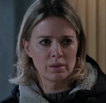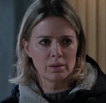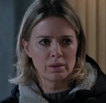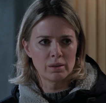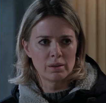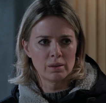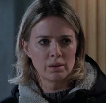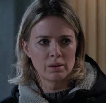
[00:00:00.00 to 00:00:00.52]

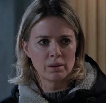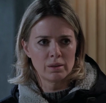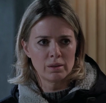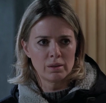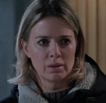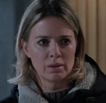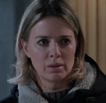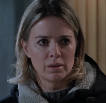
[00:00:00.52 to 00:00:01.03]

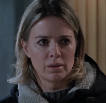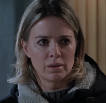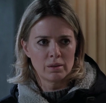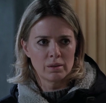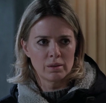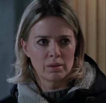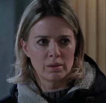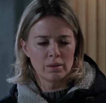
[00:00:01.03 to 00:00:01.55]

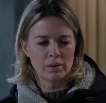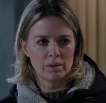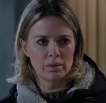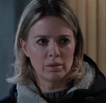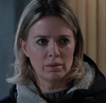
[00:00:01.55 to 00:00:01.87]
No one is speaking in this clip.